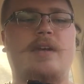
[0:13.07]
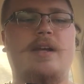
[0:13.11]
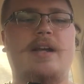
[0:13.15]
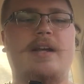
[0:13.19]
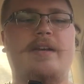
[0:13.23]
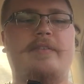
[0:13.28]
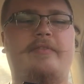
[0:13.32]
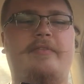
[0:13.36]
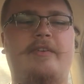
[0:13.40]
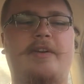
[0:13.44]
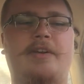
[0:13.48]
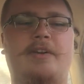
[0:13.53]

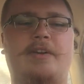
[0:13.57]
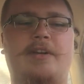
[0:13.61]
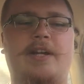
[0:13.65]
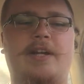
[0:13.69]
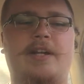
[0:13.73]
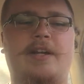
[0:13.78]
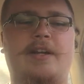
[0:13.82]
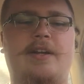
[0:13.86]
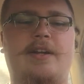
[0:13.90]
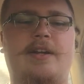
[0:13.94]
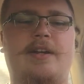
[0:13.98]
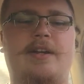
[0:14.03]
I figured
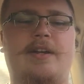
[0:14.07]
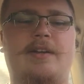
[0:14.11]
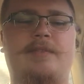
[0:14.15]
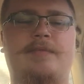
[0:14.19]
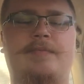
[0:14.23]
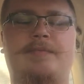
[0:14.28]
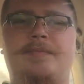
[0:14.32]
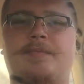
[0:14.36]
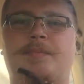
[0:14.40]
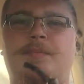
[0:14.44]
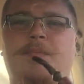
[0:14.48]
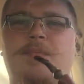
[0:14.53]
I'd
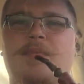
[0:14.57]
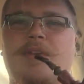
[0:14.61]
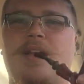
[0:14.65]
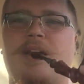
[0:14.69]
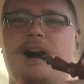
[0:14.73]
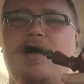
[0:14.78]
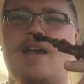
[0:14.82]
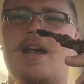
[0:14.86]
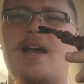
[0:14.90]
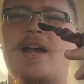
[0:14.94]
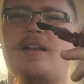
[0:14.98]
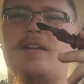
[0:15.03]

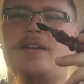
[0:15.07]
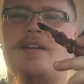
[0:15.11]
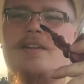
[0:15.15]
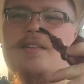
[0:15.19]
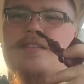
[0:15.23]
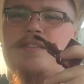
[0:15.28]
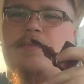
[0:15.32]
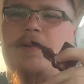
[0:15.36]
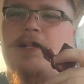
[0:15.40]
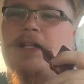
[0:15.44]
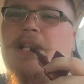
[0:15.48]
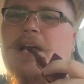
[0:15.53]
add
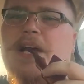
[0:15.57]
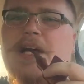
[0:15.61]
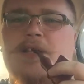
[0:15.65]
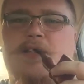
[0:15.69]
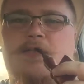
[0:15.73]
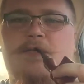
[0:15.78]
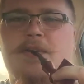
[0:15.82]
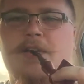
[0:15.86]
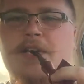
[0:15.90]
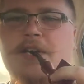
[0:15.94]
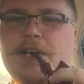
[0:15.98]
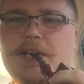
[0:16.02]
on to my
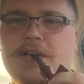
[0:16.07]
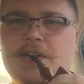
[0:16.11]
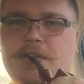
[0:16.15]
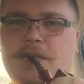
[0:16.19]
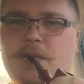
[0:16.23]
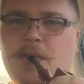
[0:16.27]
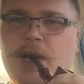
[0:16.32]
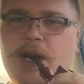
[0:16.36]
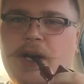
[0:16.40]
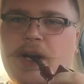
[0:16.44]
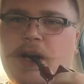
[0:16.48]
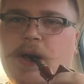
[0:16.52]
last
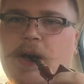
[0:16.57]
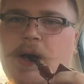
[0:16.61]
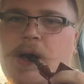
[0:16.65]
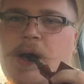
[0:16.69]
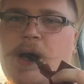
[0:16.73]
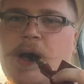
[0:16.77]
video and